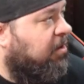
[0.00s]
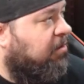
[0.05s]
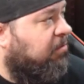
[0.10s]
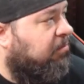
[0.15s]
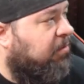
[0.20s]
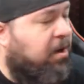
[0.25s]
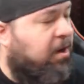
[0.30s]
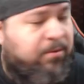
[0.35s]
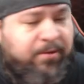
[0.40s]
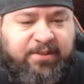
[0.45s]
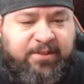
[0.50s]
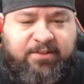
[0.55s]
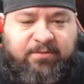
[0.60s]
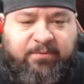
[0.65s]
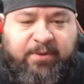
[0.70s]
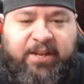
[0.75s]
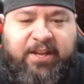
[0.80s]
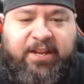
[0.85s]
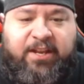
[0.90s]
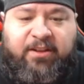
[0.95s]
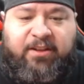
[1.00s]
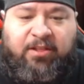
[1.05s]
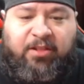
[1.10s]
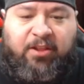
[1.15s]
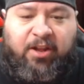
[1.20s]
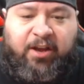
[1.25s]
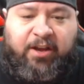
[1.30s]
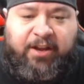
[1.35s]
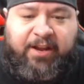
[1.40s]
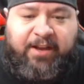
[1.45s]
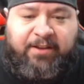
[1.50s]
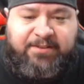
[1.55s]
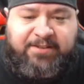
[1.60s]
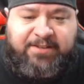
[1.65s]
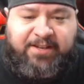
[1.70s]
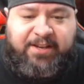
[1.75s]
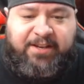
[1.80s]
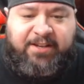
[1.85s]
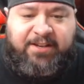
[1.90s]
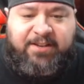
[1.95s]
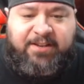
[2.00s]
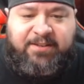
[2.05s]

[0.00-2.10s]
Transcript: Wow, it's raining a lot outside.